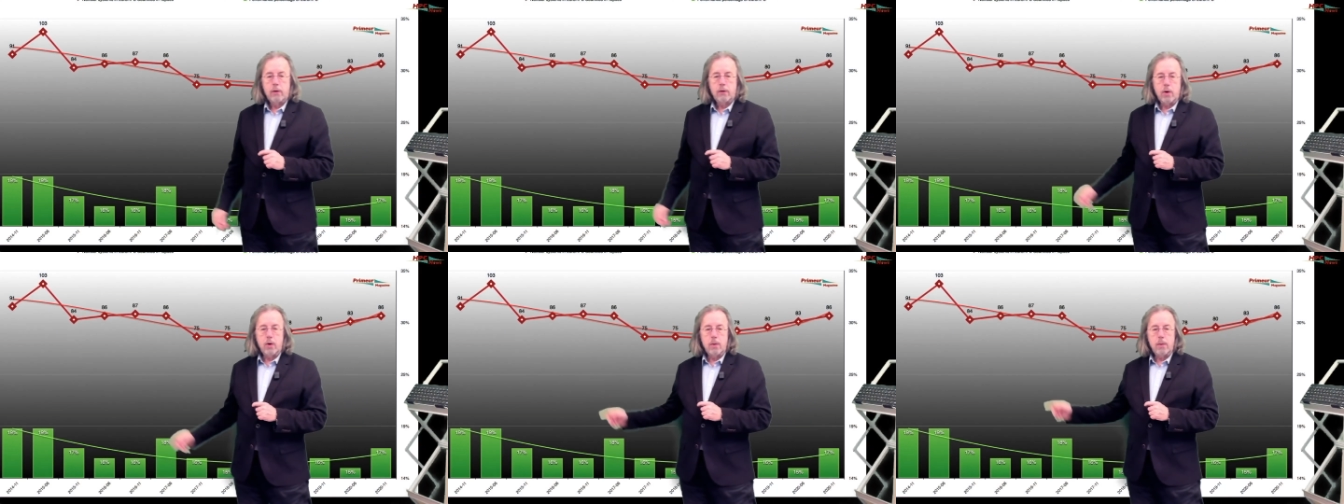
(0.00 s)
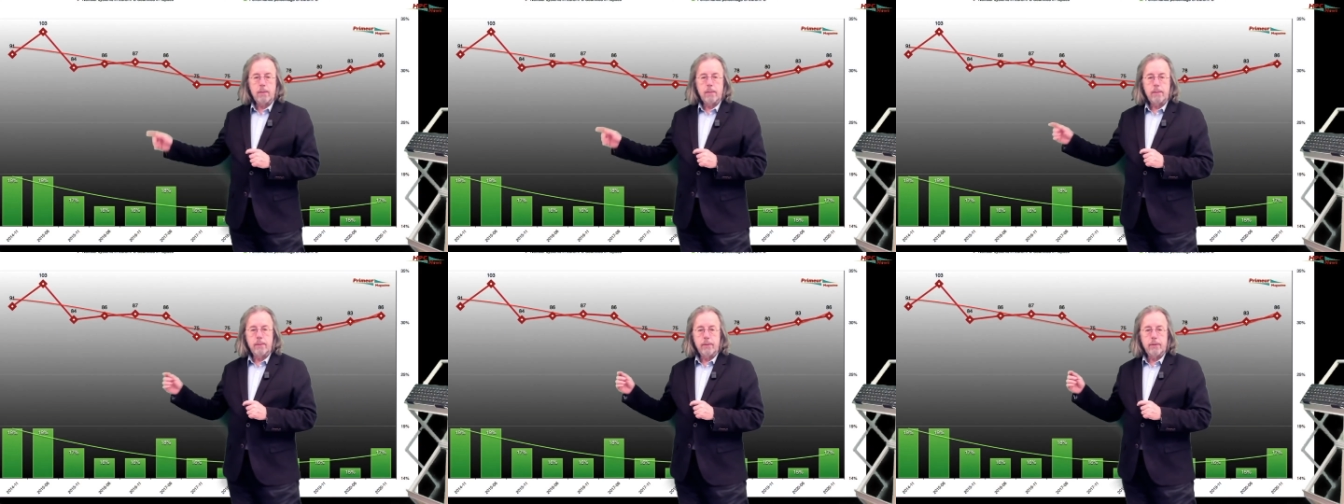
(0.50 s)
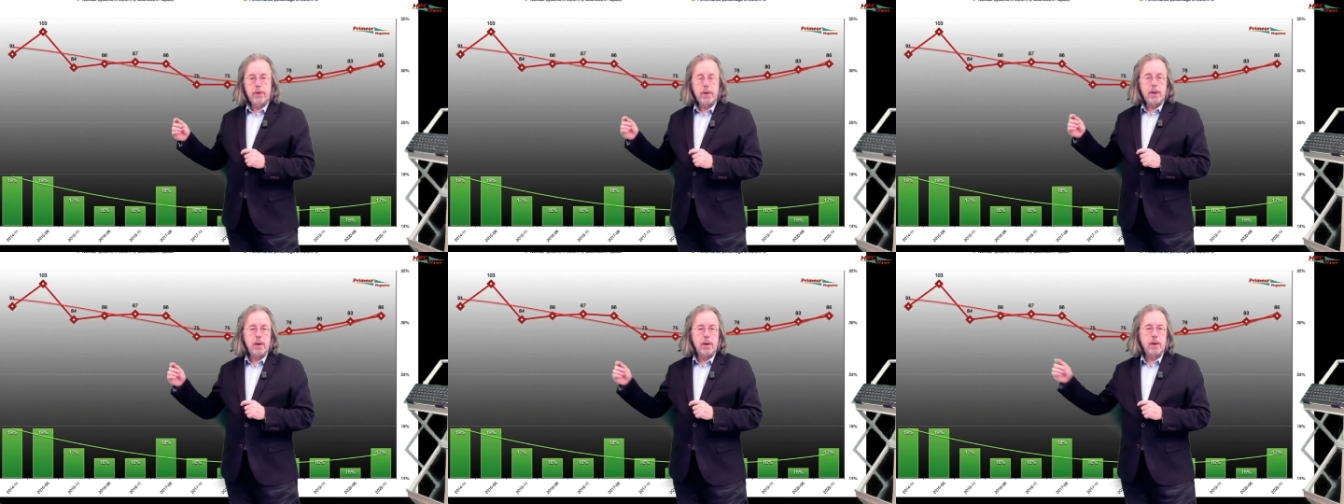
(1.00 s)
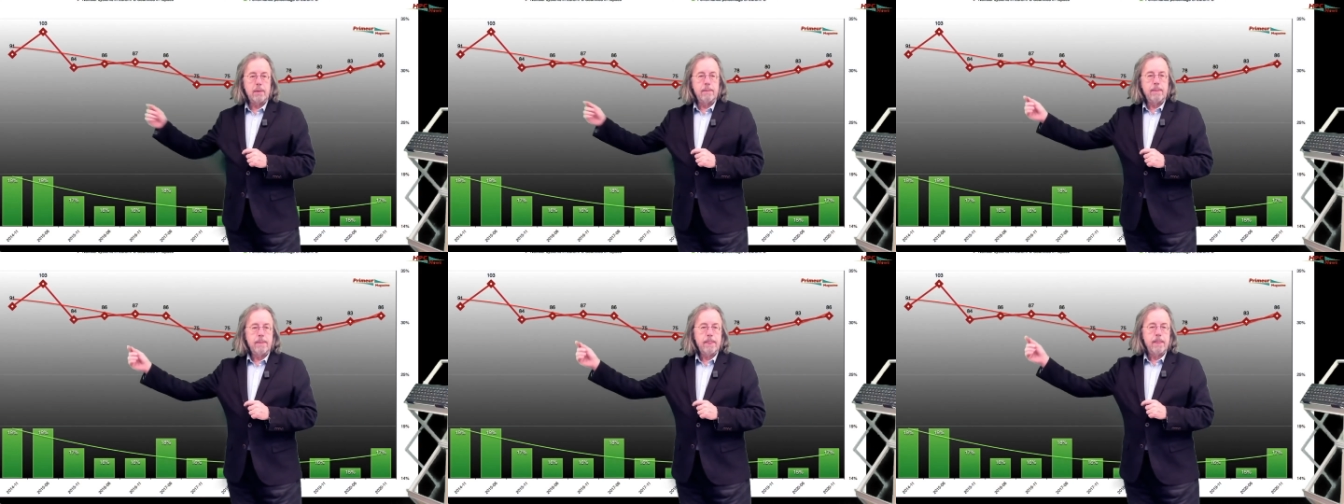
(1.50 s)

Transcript: So the um,